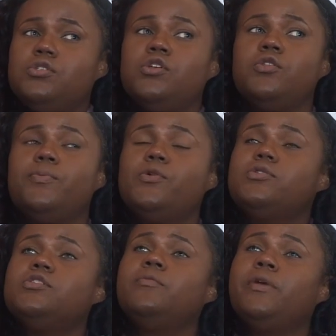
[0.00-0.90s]
So the
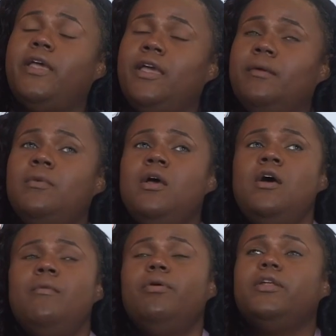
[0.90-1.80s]
personal became
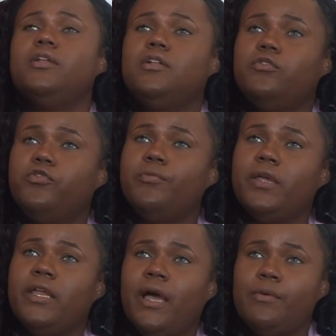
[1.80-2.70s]
political for
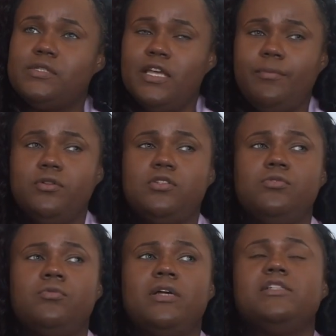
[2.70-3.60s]
me, and I was able
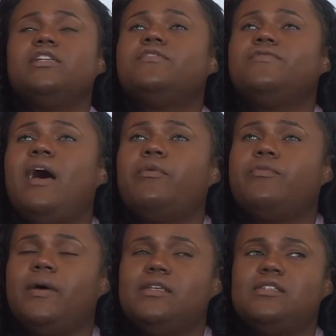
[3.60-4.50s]
to identify
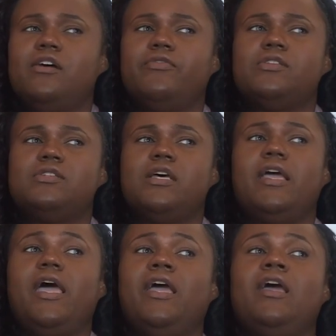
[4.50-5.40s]
with myself and
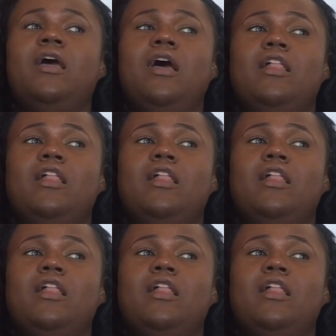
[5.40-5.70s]
say, hey,